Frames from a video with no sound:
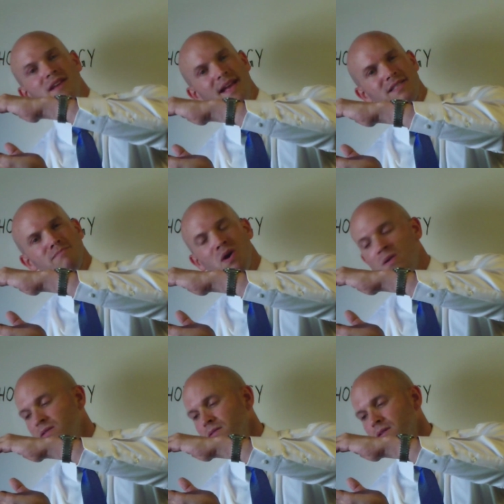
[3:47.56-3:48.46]
the next
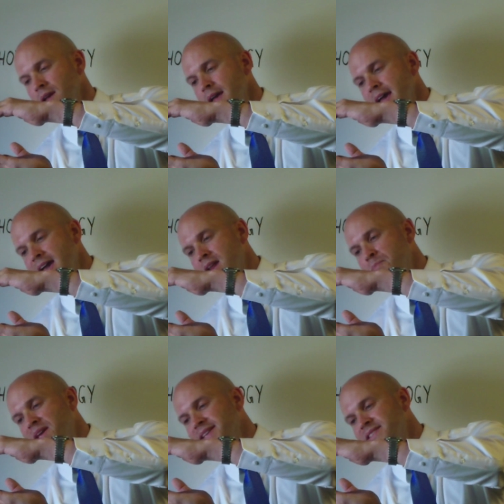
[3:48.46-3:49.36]
bone, and it
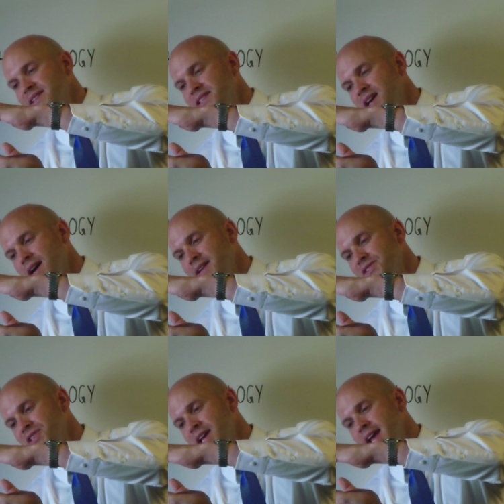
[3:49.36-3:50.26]
begins to
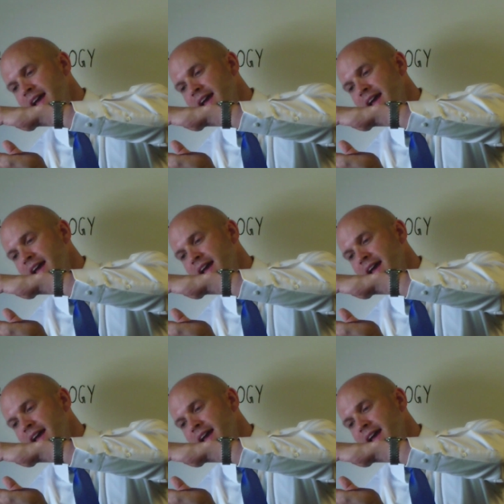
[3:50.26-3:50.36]
touch,